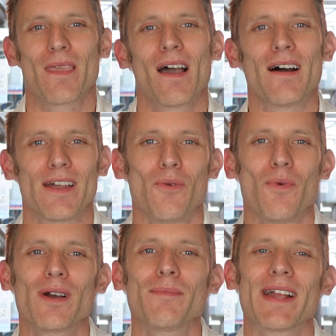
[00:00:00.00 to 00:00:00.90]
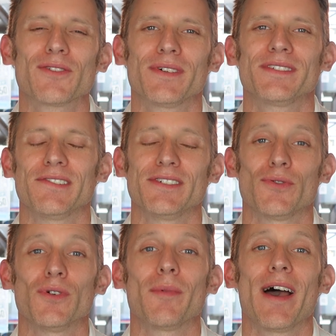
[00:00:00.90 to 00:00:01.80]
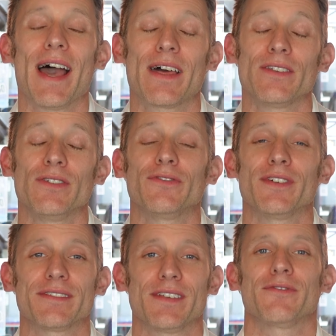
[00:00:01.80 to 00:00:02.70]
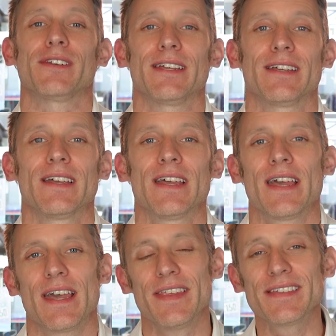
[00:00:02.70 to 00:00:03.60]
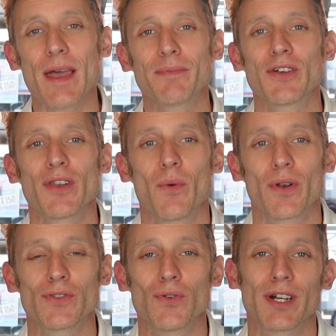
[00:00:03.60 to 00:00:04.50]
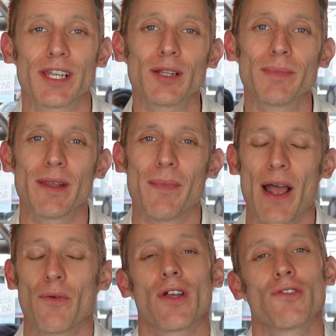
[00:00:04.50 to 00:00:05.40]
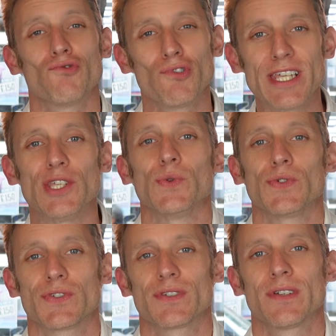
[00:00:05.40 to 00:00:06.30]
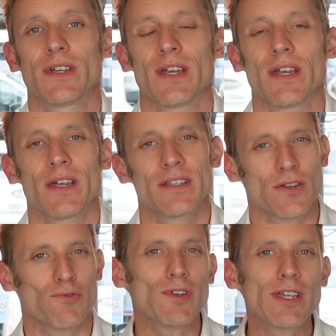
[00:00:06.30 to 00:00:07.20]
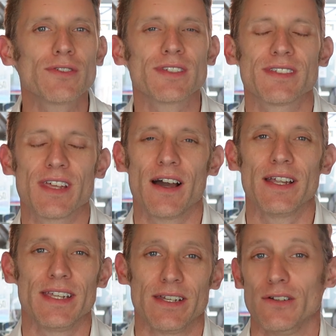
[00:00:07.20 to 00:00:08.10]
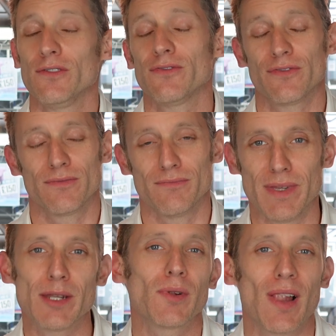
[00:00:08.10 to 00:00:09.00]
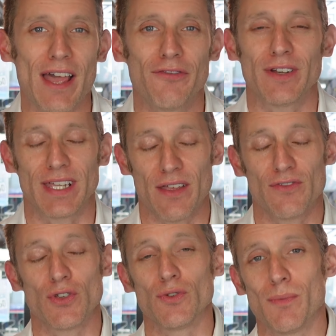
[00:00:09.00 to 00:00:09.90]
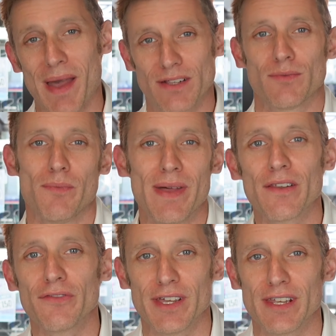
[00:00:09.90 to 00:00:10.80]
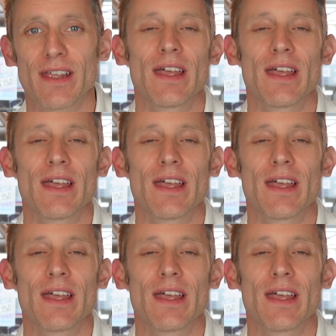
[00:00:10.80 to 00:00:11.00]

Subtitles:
Hi, welcome back to our series all about how to do Fix differently. In this episode, I want to talk a little bit about reuse. So reuse is the idea of minimal effort gives you the maximum benefit.